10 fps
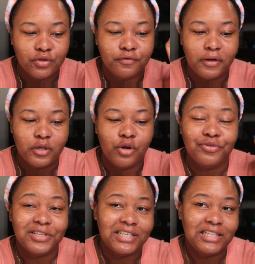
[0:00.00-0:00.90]
found out
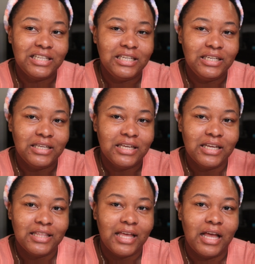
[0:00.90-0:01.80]
recently
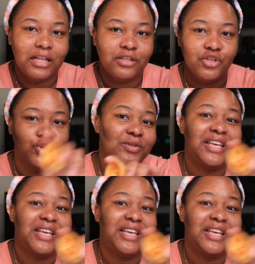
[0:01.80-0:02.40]
that use